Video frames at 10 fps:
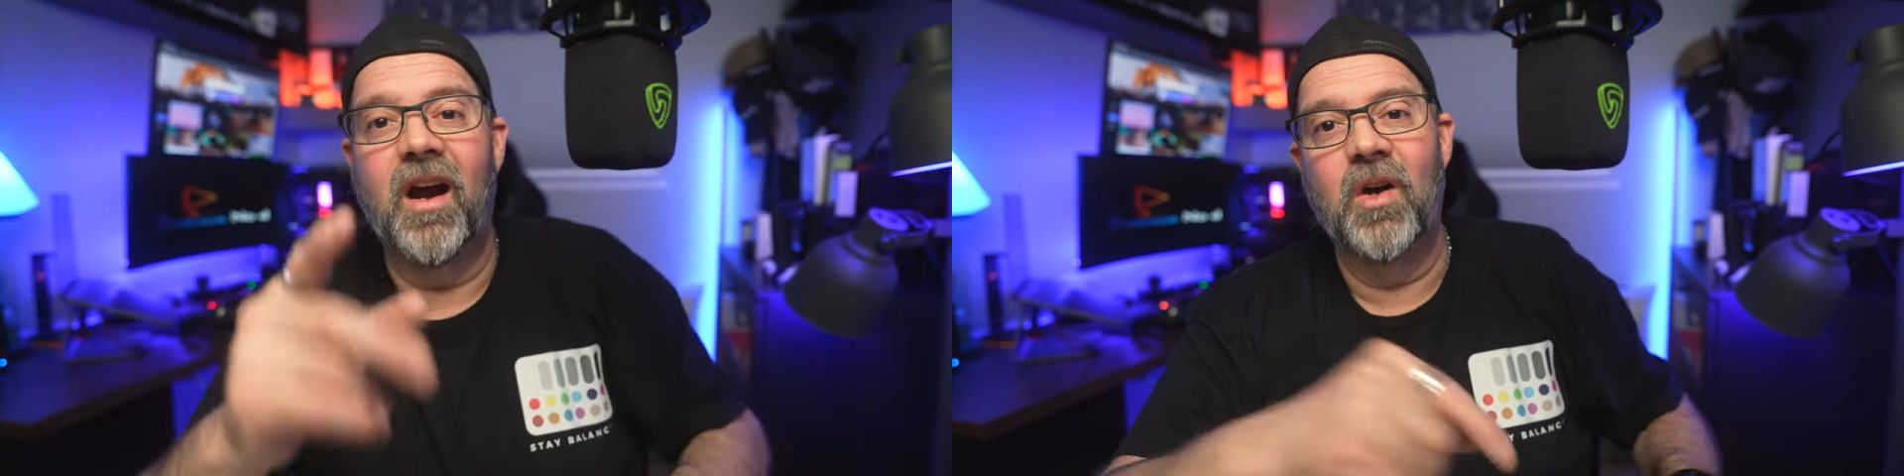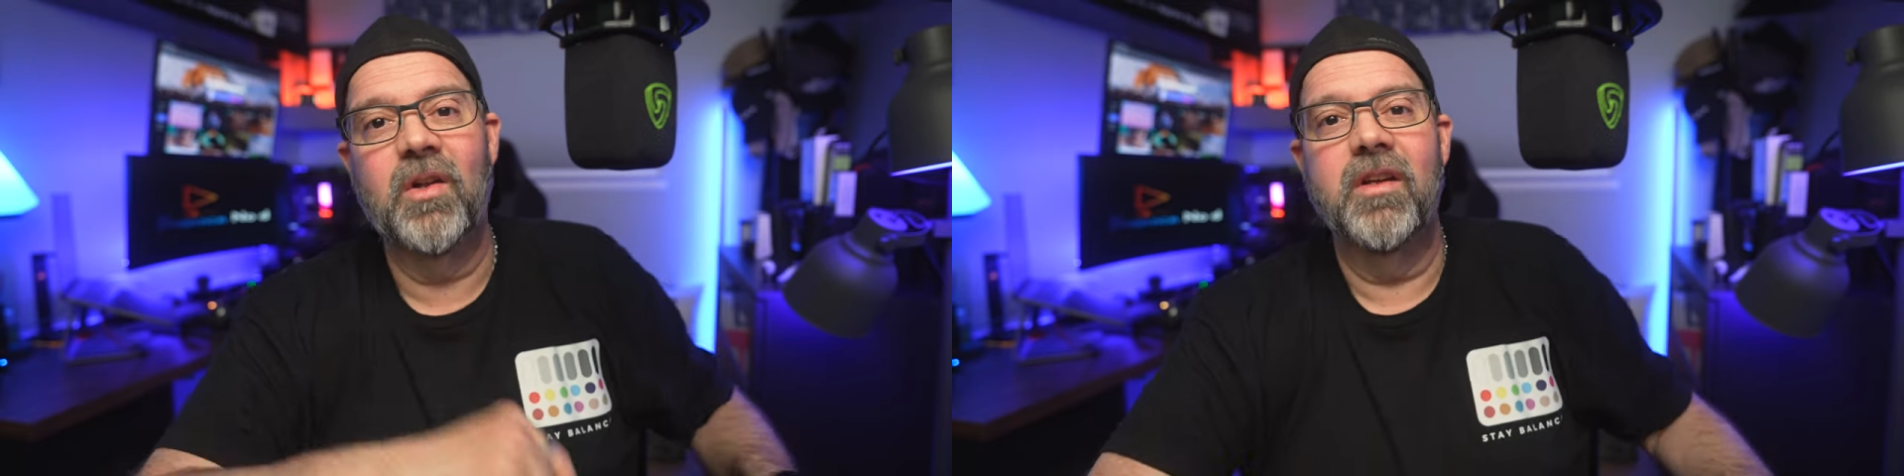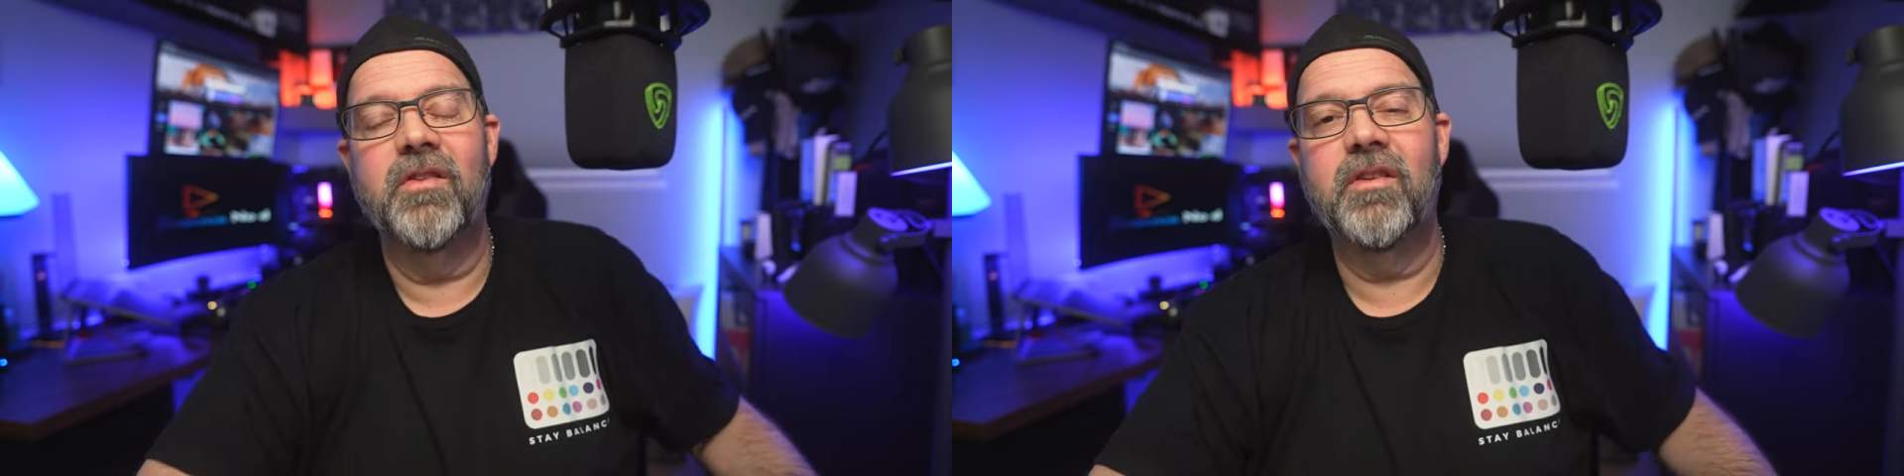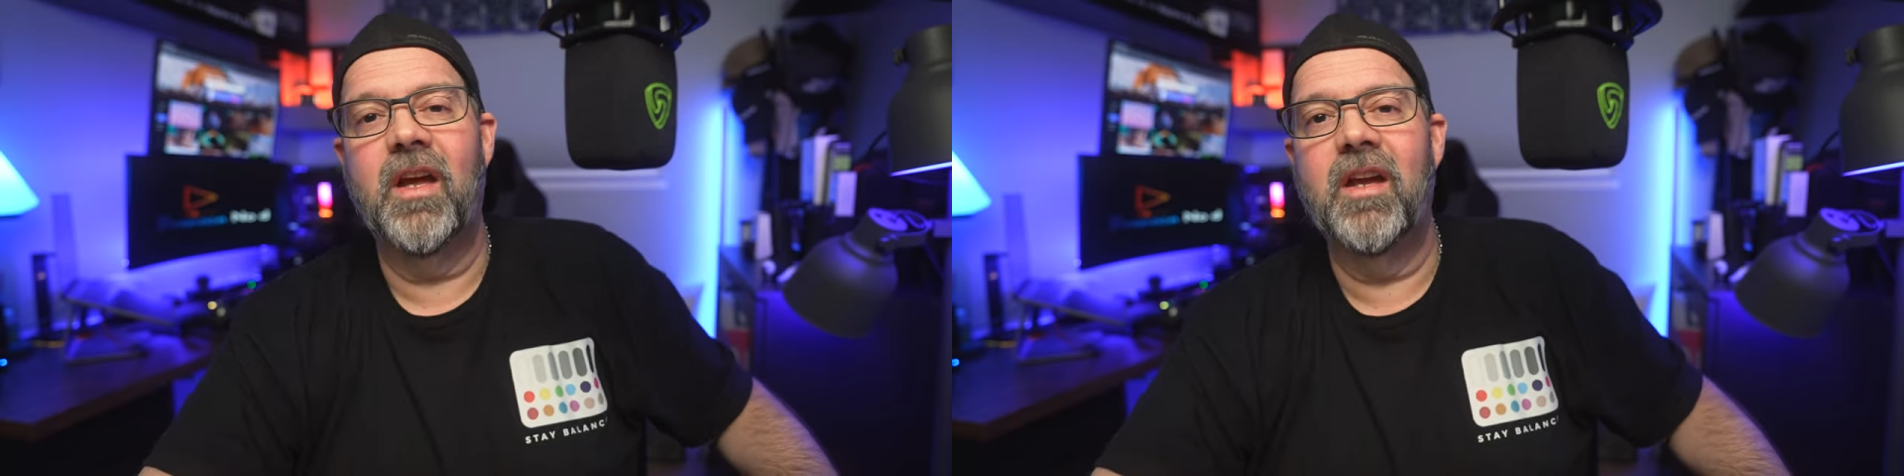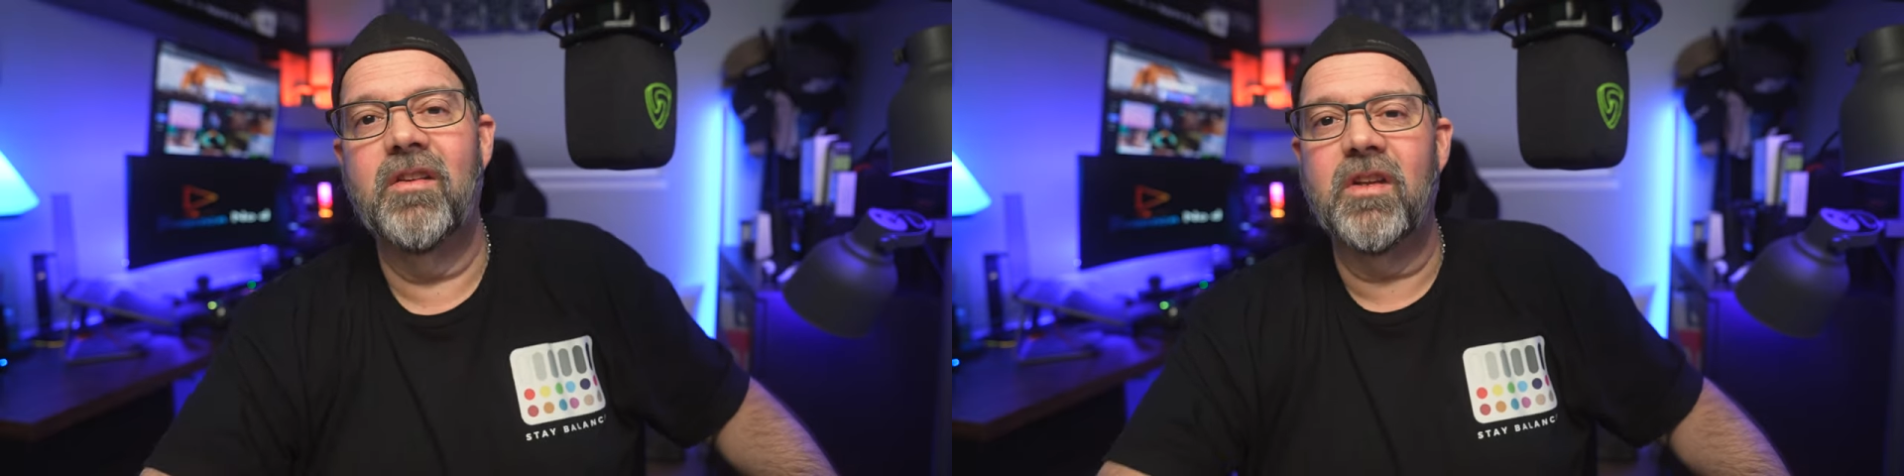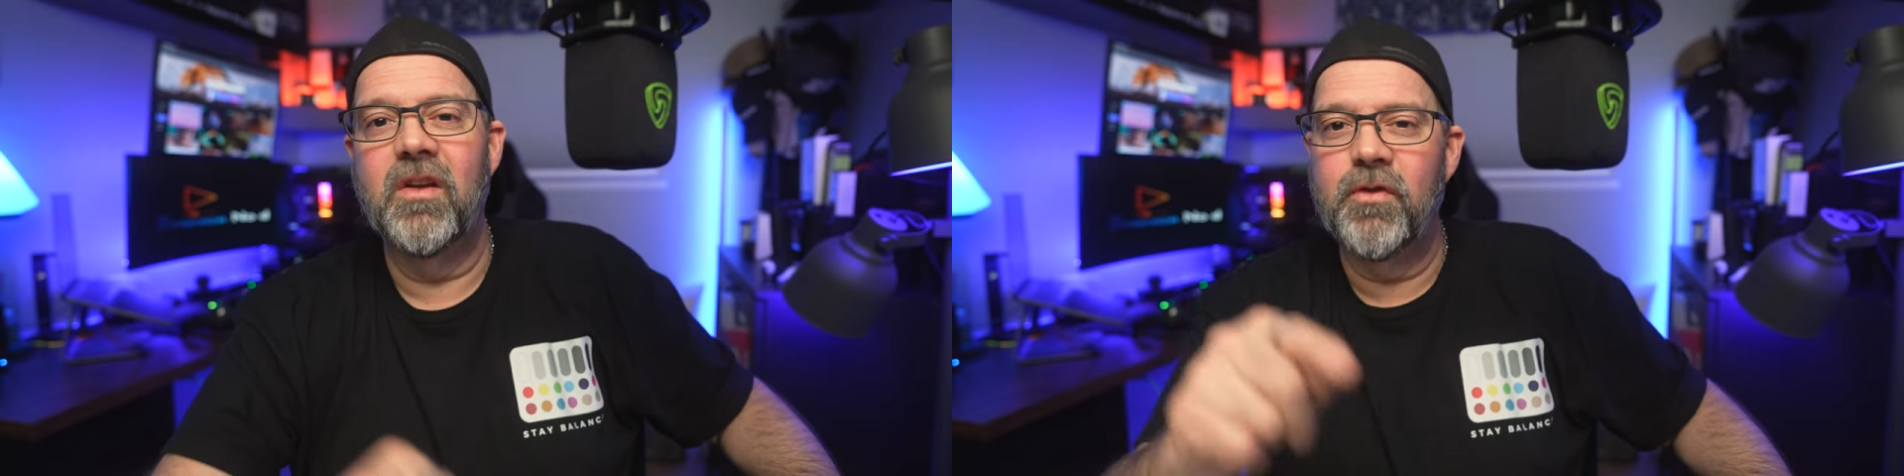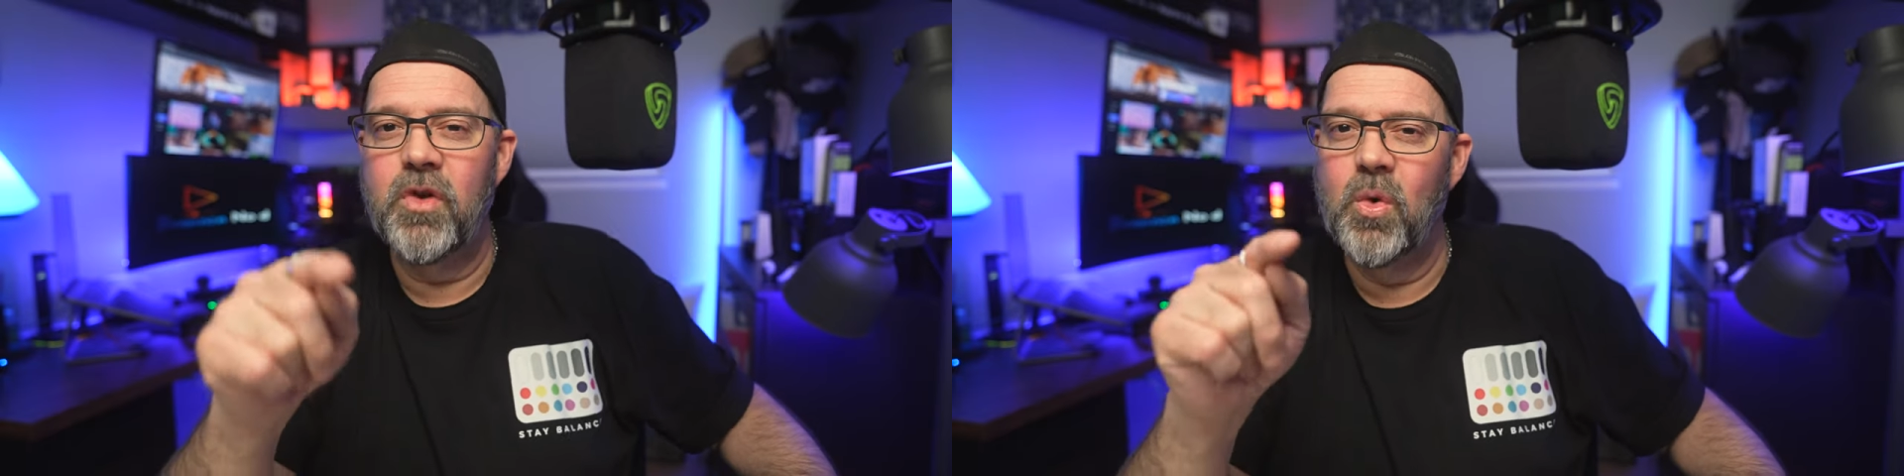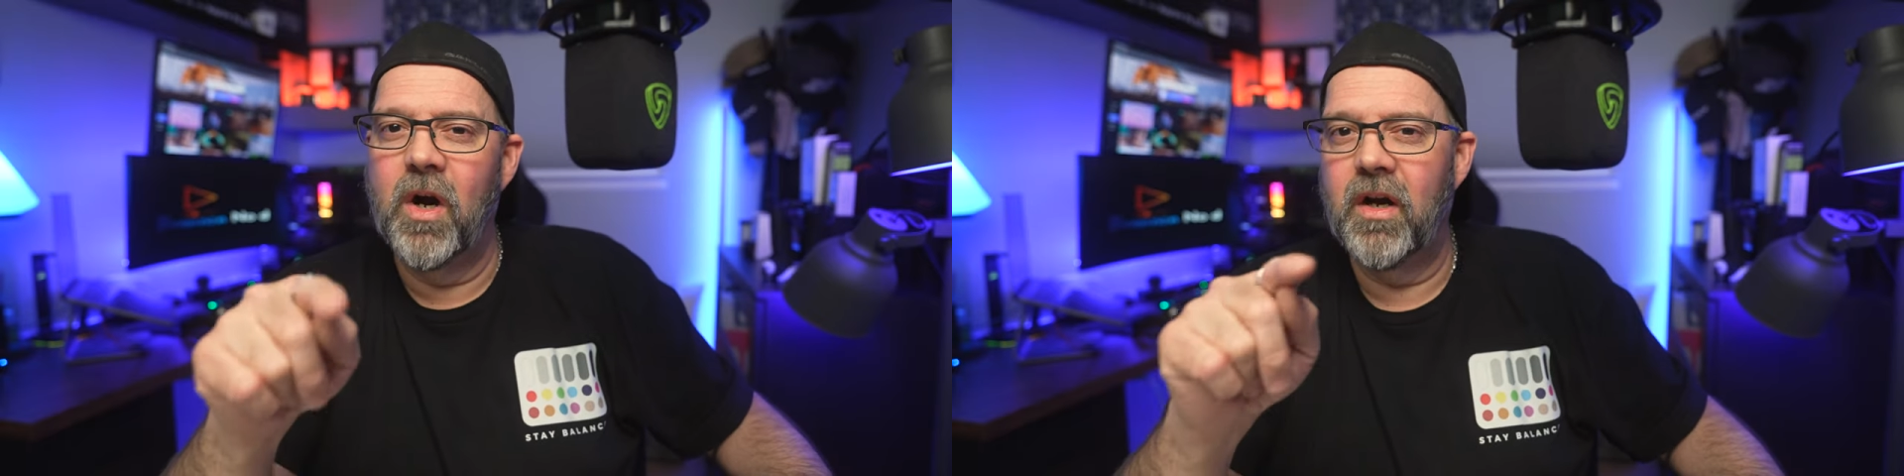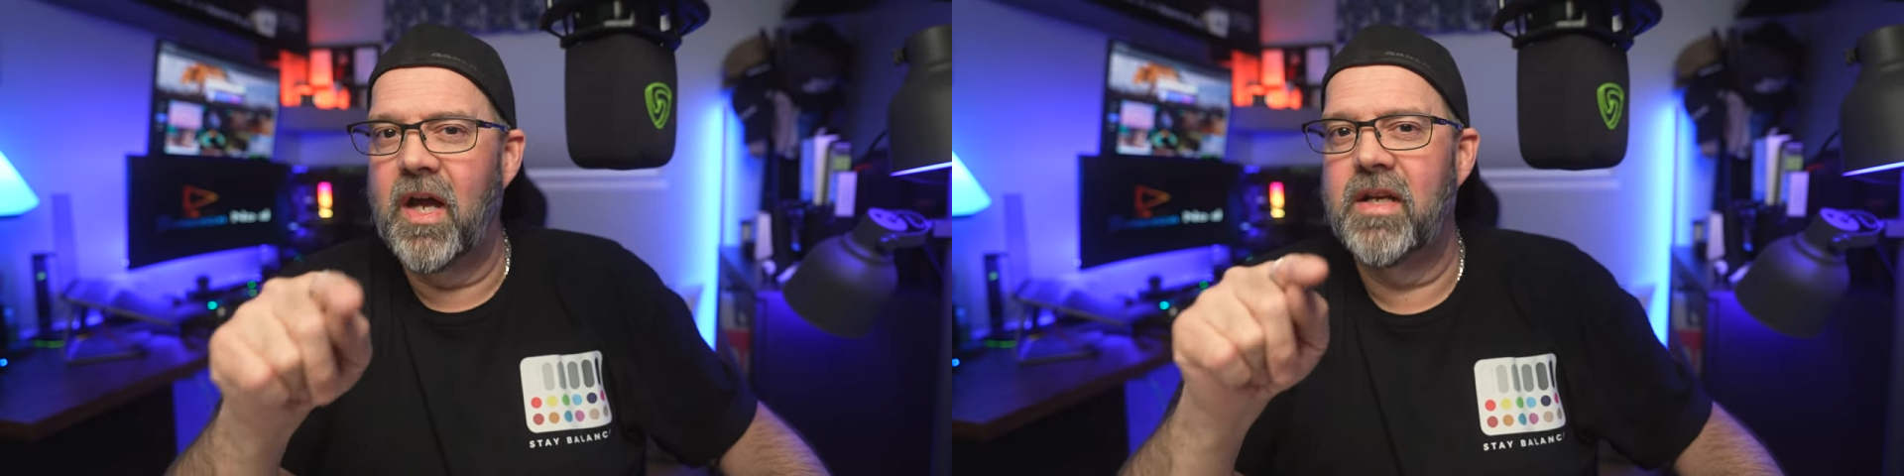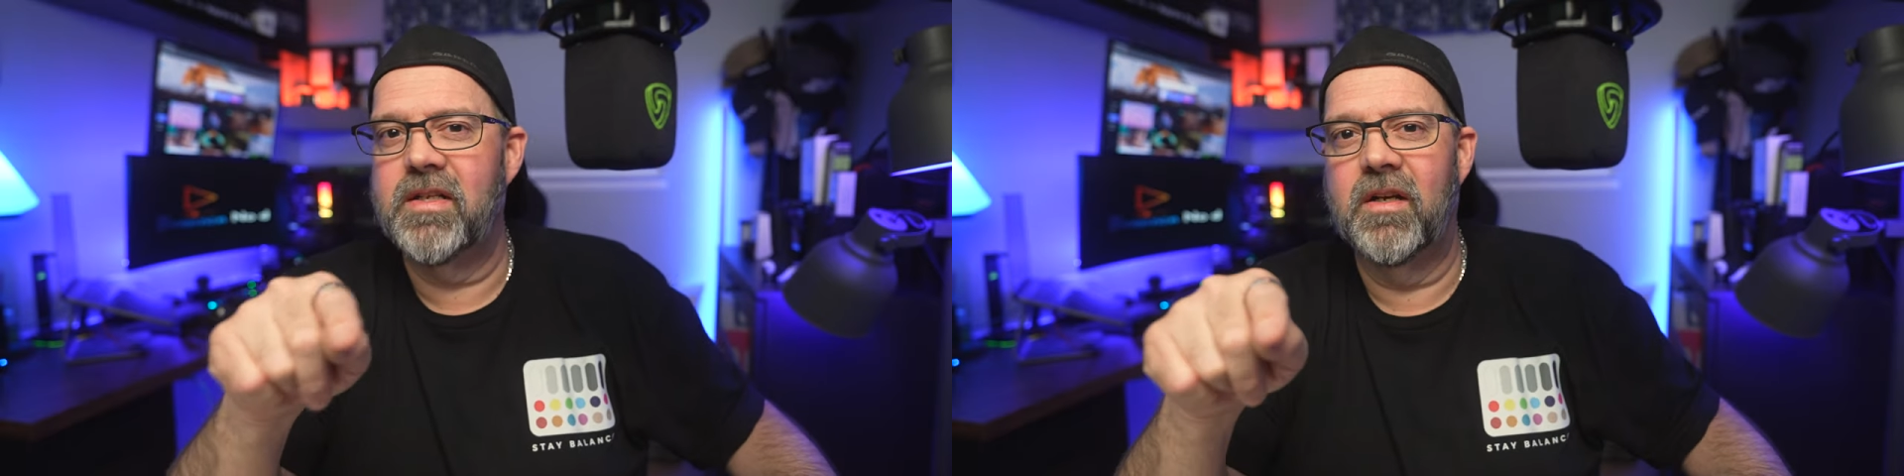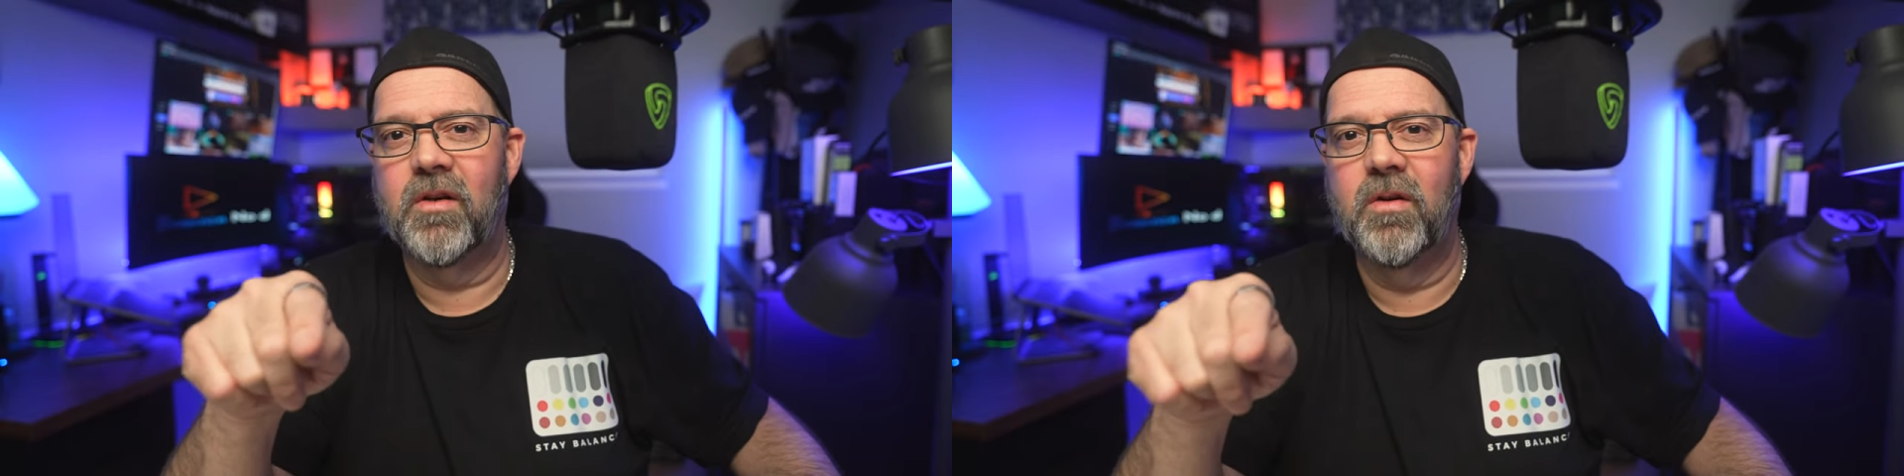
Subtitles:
Artlist. Guys, if you are content